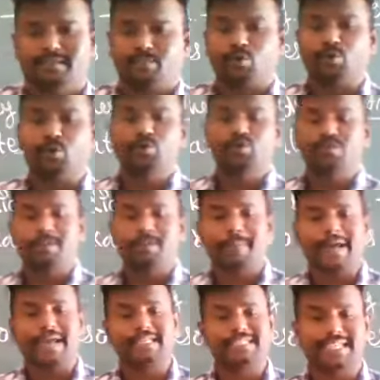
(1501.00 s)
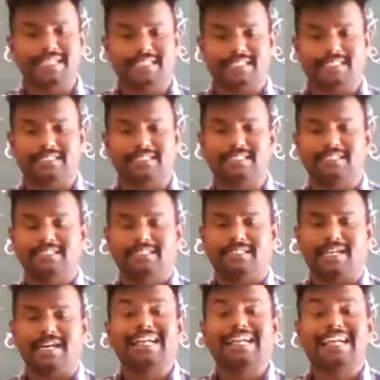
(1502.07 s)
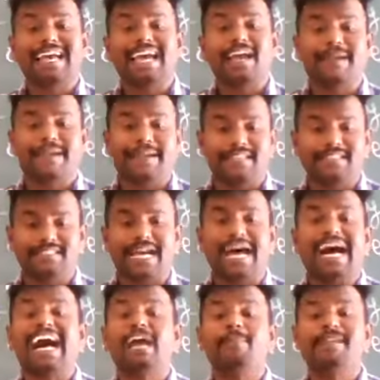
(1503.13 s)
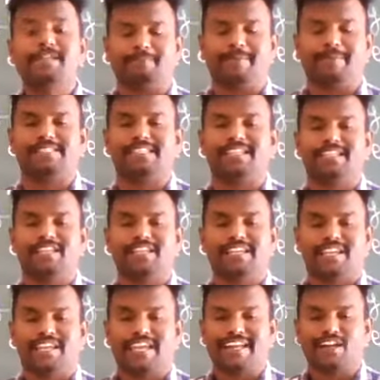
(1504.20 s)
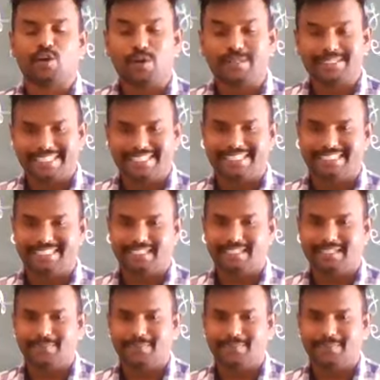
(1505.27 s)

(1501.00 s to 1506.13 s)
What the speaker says: protozoal parasites or diabetes, high blood pressure can causes